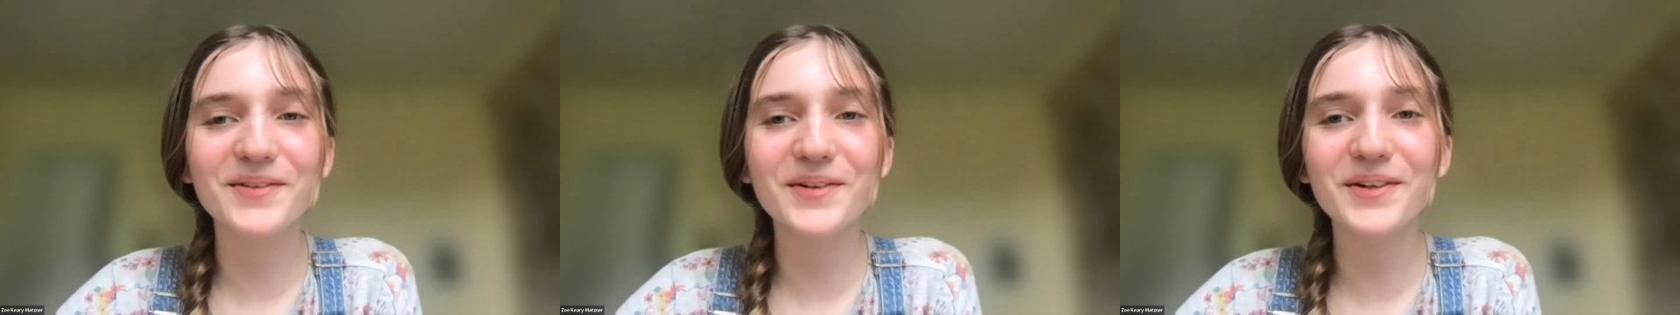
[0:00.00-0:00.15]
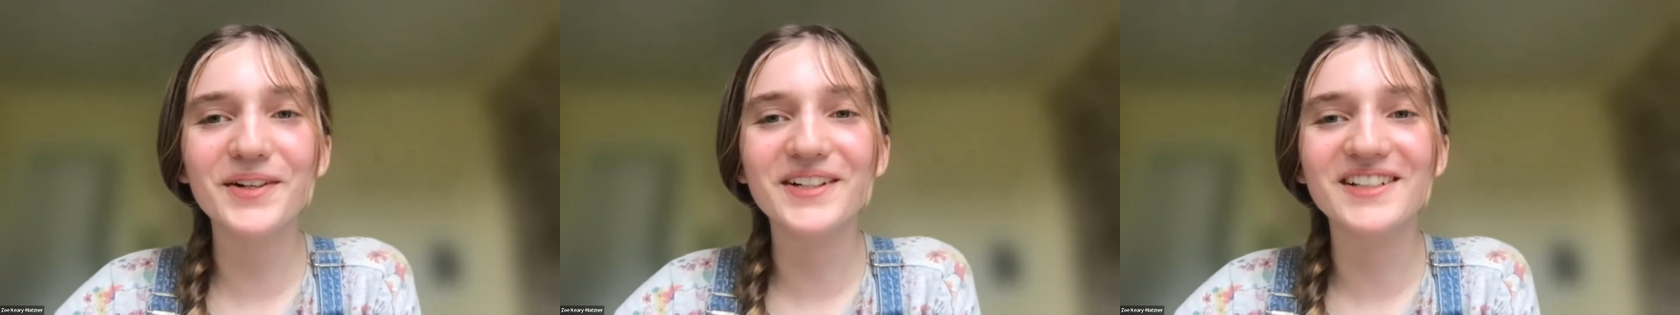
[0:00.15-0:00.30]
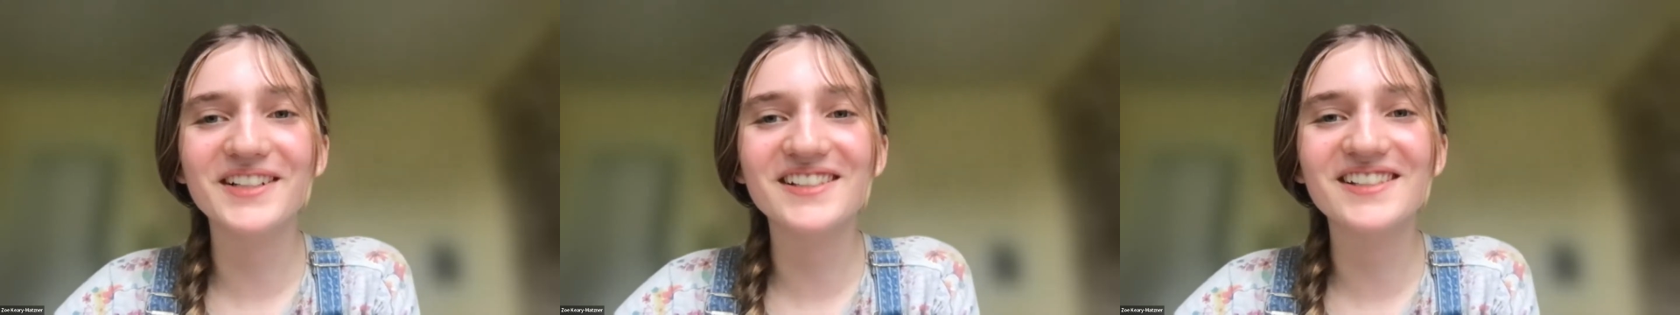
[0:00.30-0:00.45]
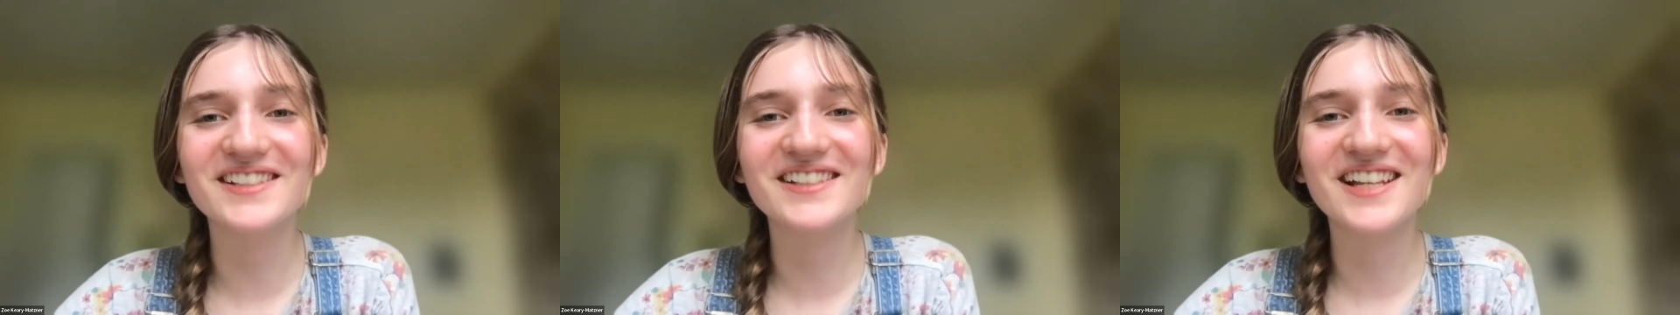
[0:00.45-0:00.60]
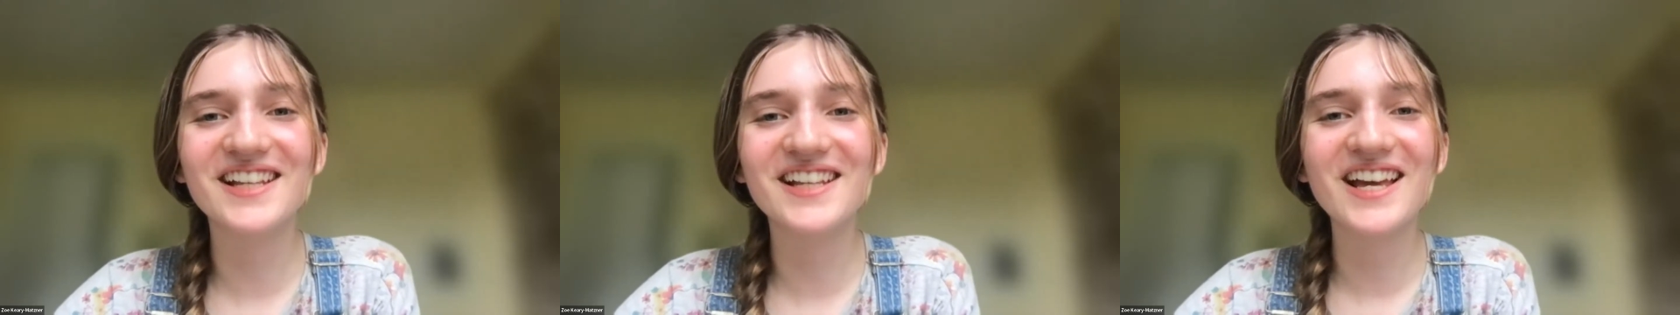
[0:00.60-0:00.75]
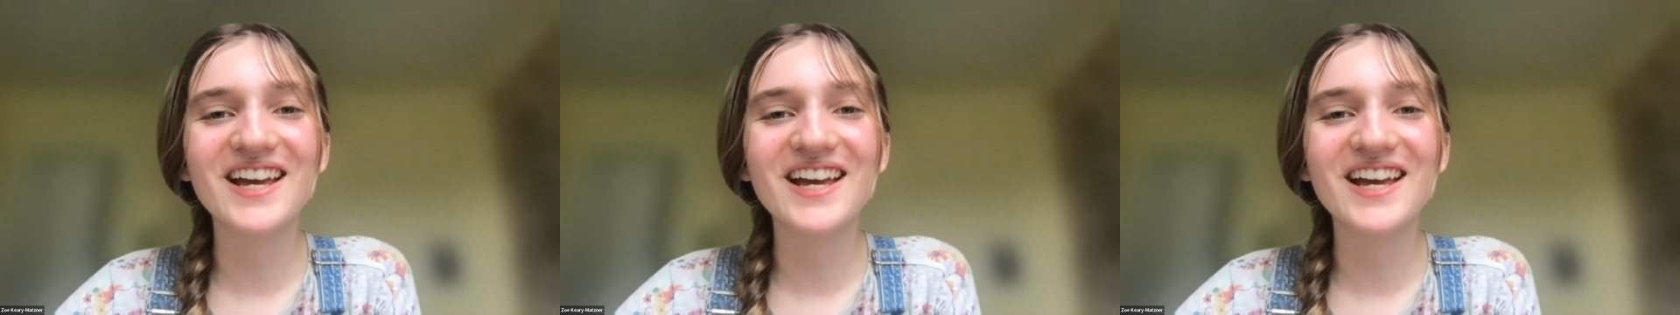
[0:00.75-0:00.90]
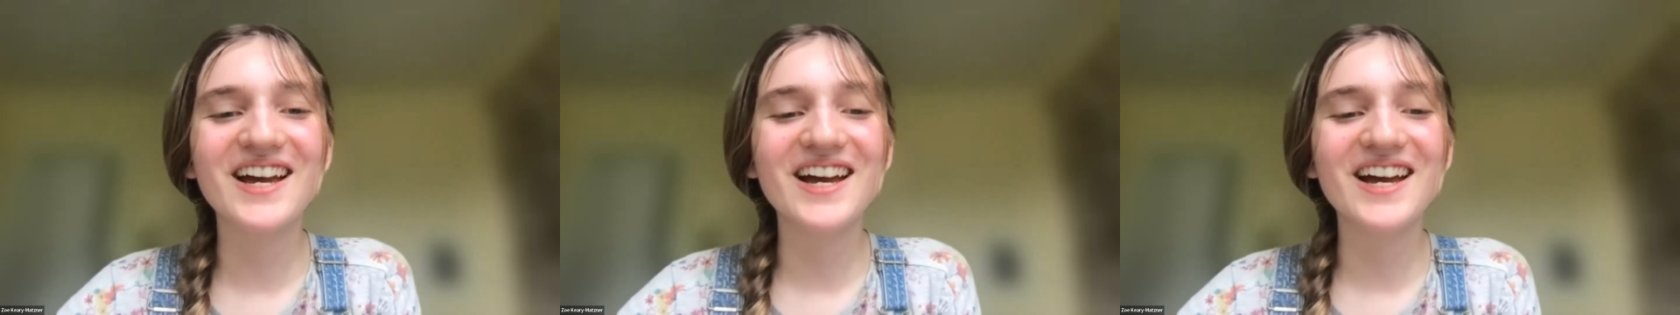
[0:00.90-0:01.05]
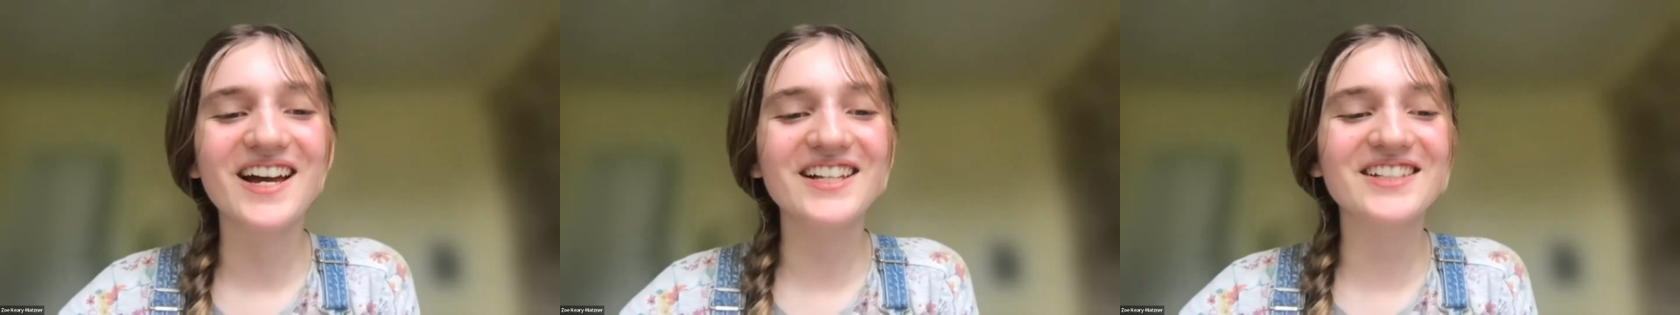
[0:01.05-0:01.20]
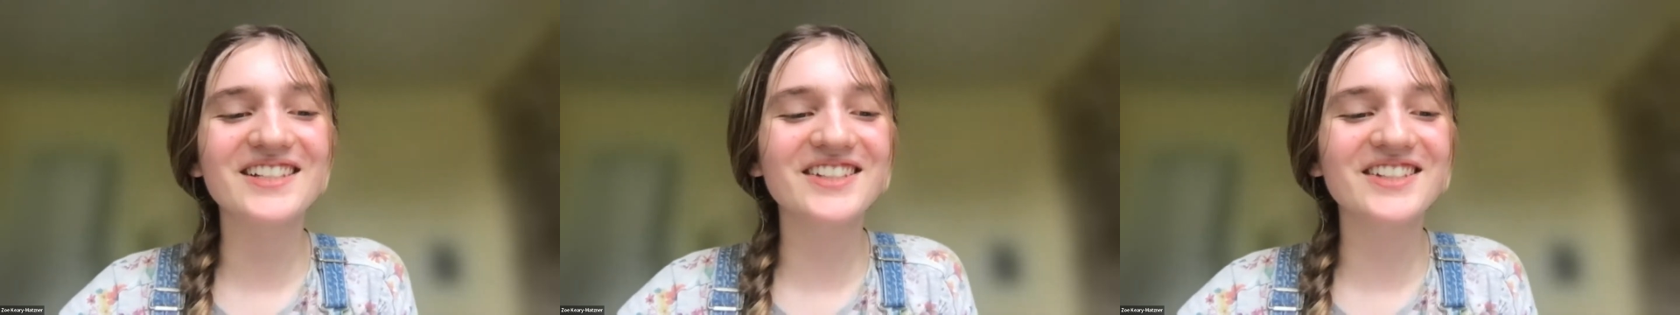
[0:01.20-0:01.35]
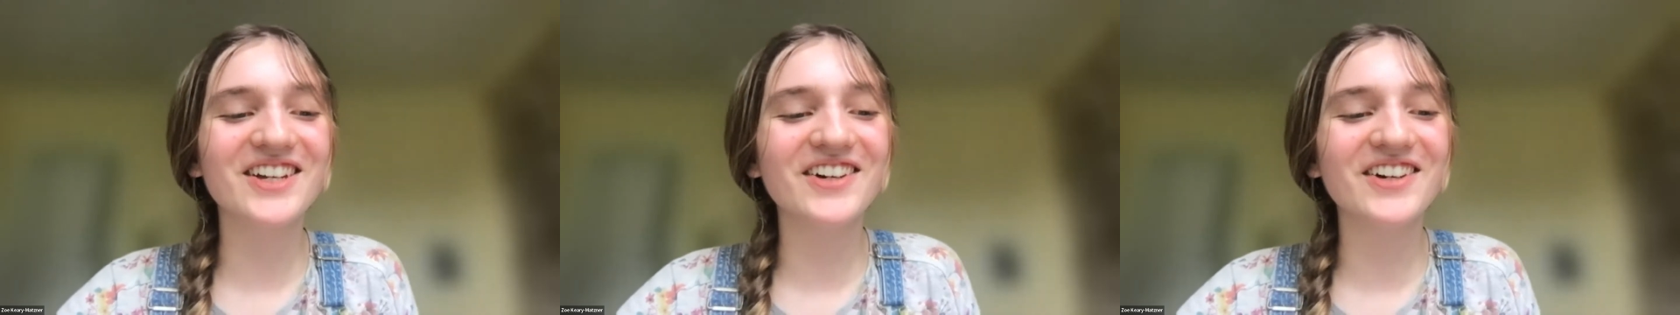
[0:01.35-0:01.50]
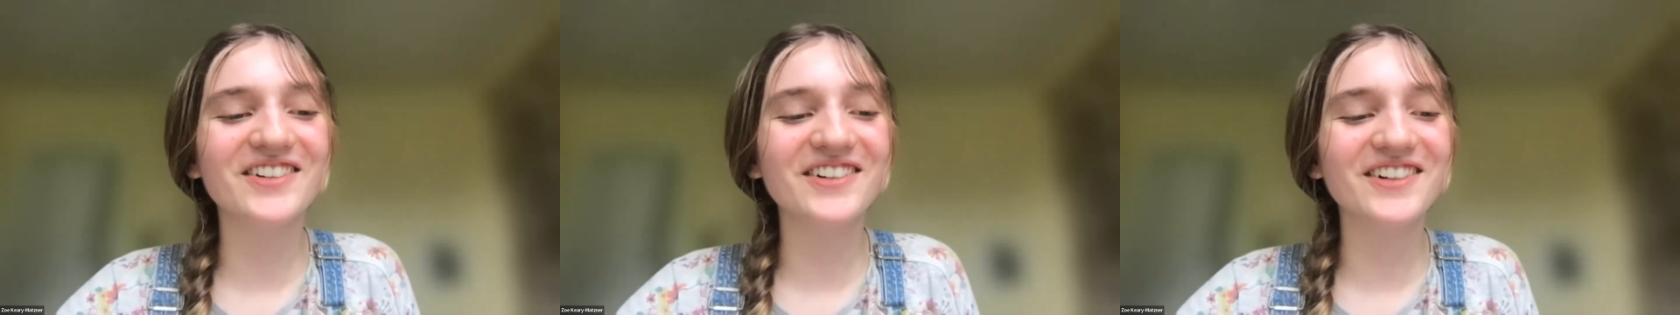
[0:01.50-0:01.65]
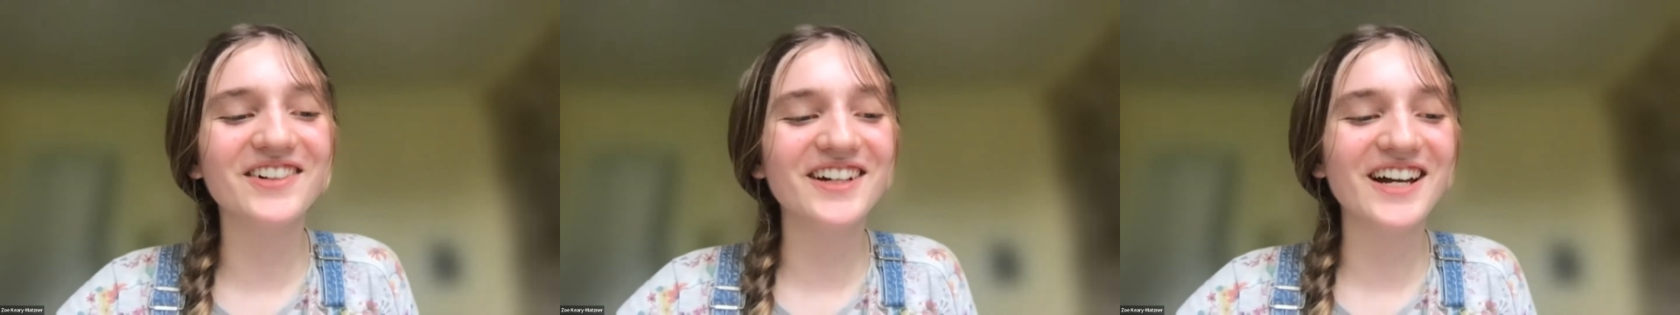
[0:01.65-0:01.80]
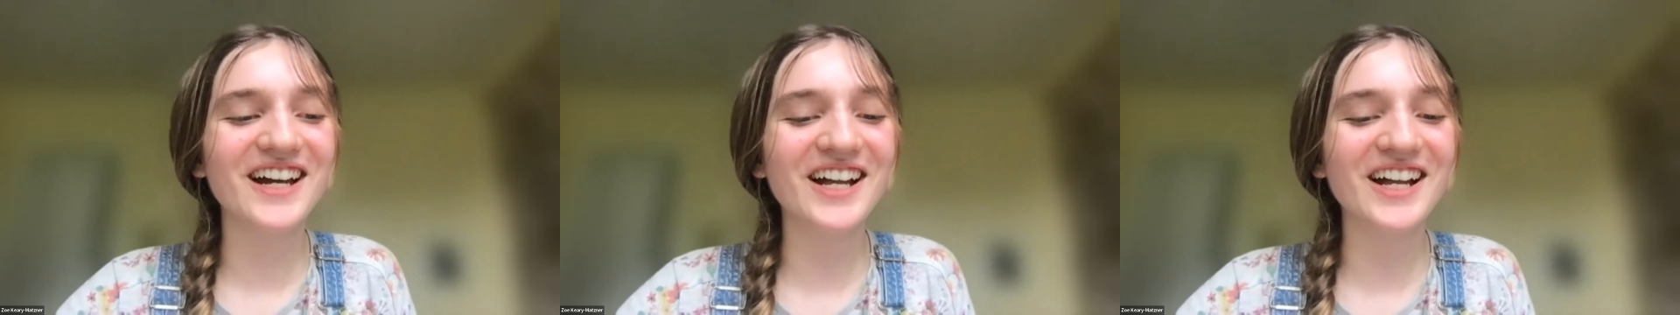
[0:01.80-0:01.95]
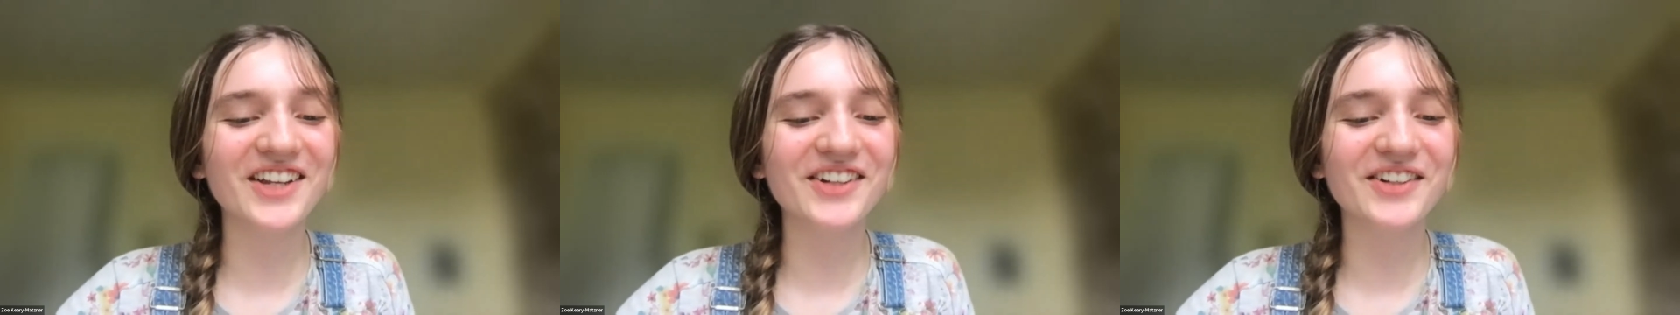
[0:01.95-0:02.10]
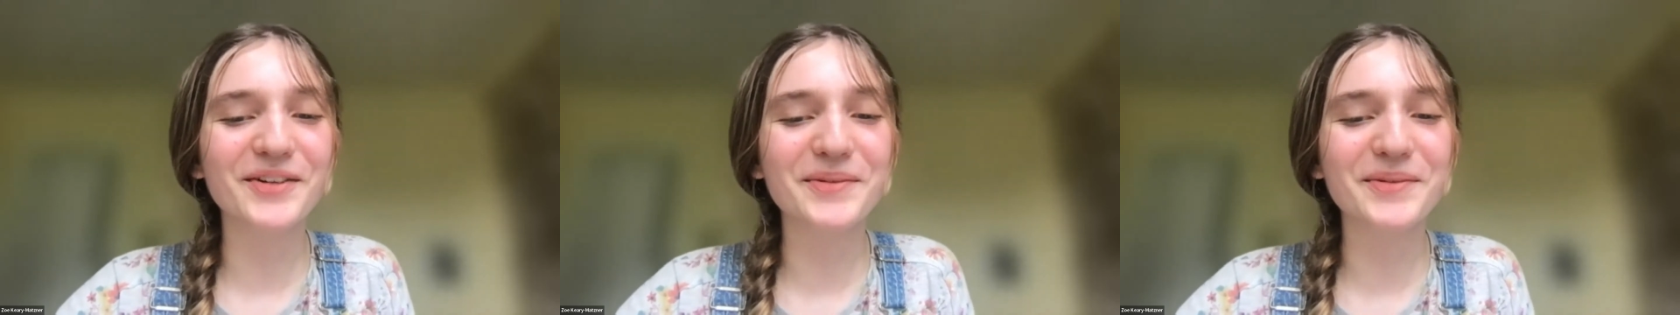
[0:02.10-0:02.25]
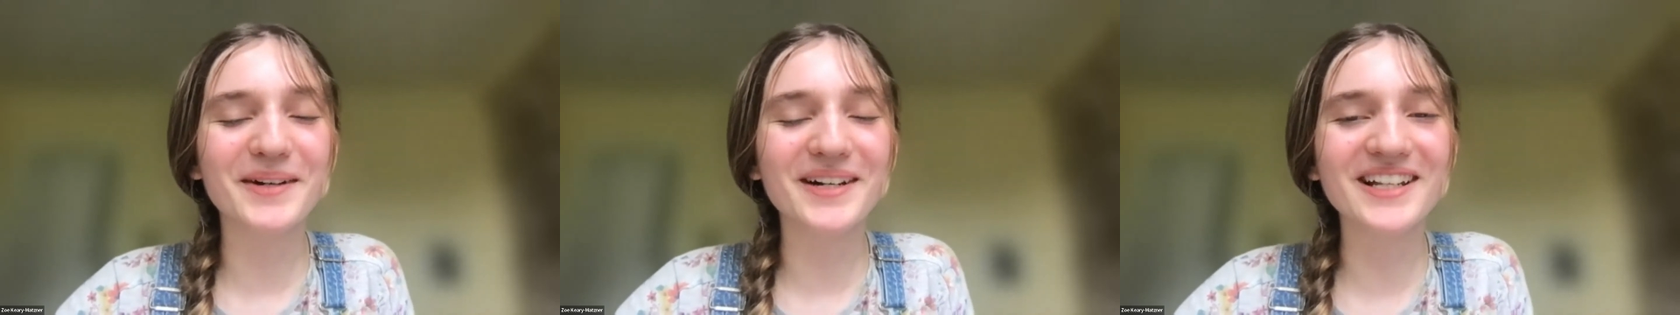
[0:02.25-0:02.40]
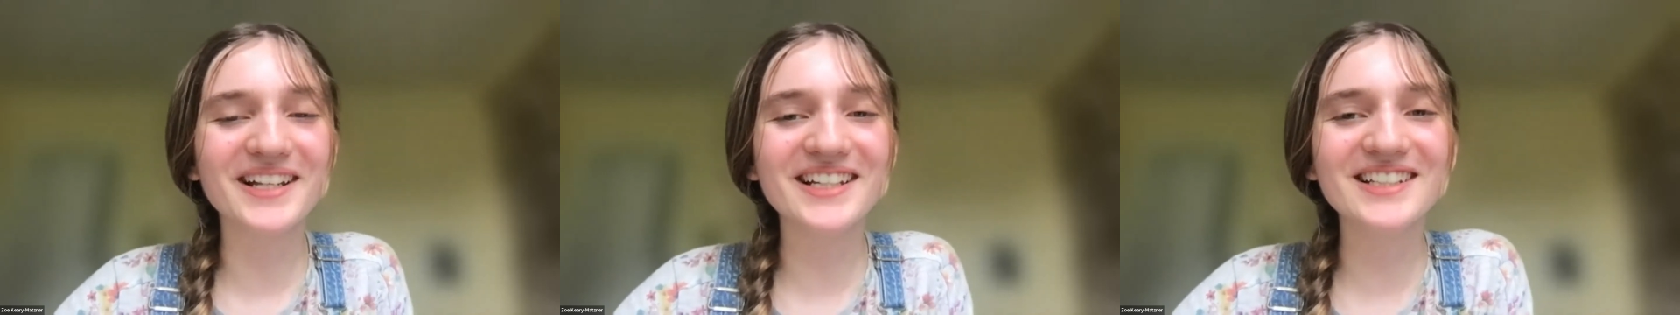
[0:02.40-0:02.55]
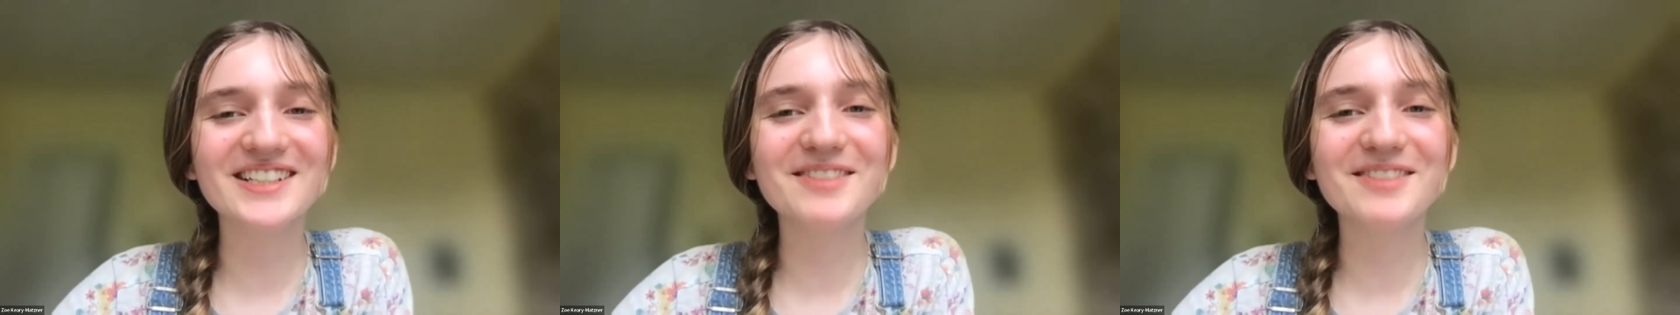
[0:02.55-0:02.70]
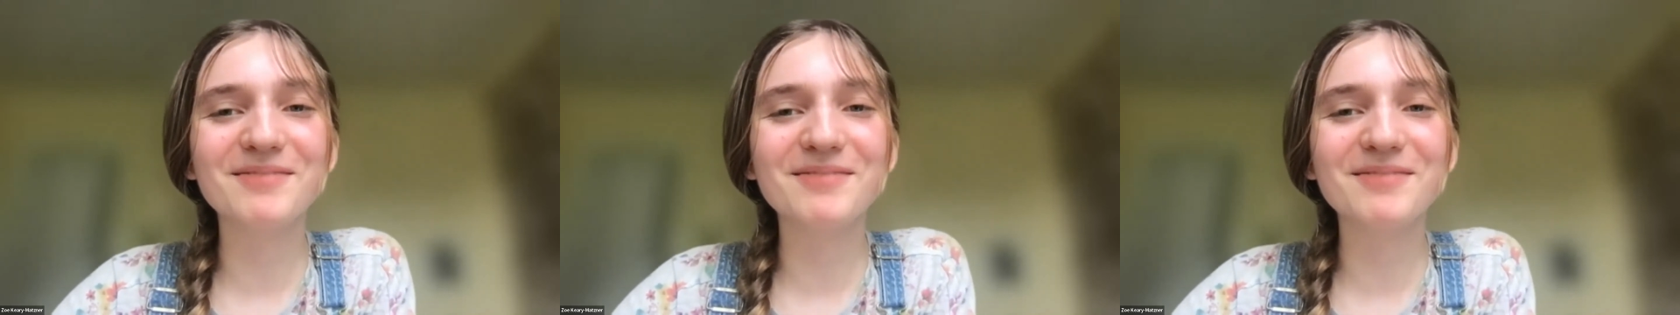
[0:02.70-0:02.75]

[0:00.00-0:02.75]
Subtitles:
course. So, hello everybody.